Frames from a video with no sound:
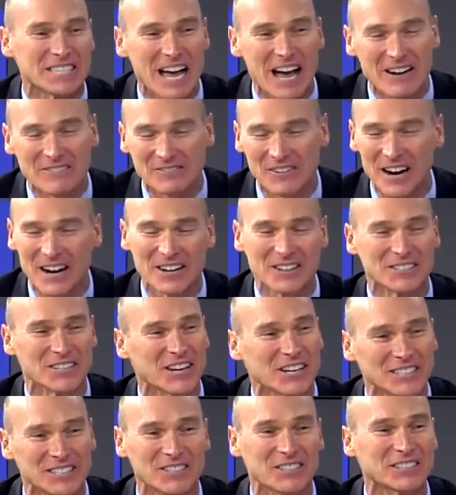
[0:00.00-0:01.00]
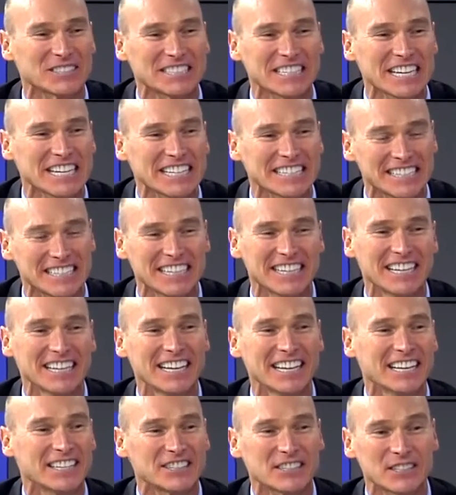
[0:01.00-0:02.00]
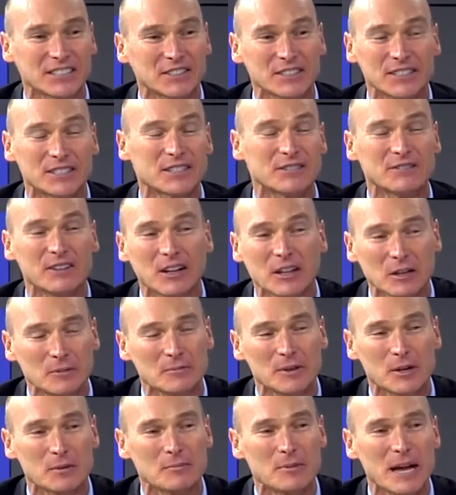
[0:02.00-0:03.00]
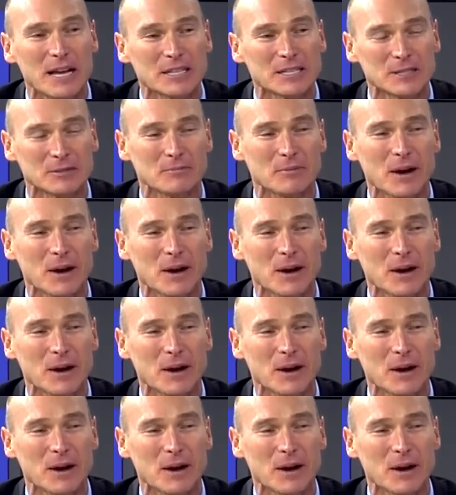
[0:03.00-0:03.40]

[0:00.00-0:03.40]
sapphires on your teeth to develop your best